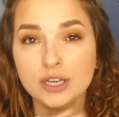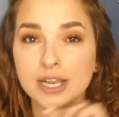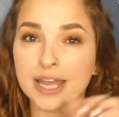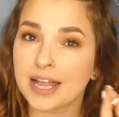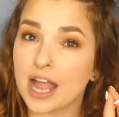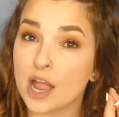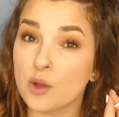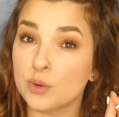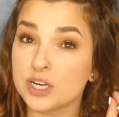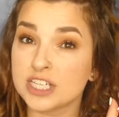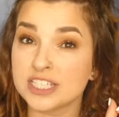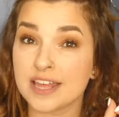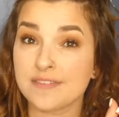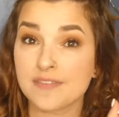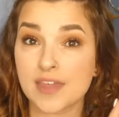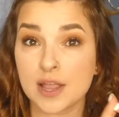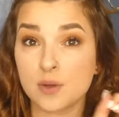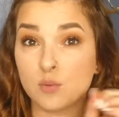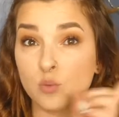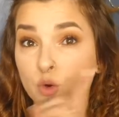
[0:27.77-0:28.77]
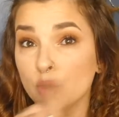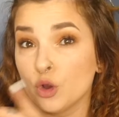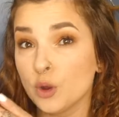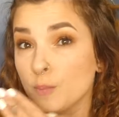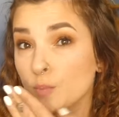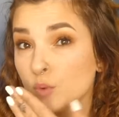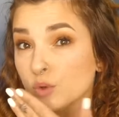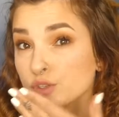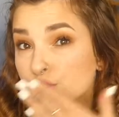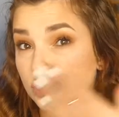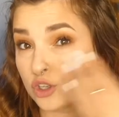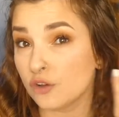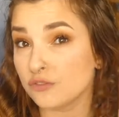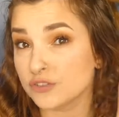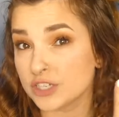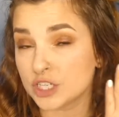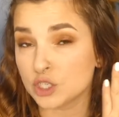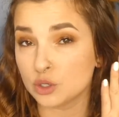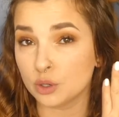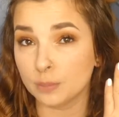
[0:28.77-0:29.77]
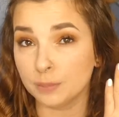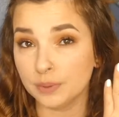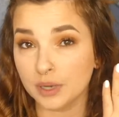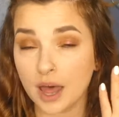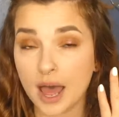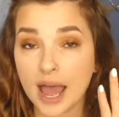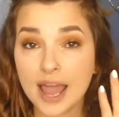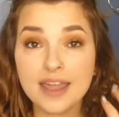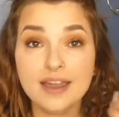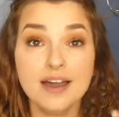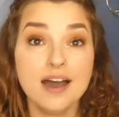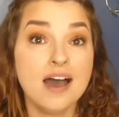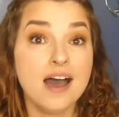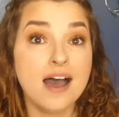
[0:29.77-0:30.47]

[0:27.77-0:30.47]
Like I wish that they were more softer to apply.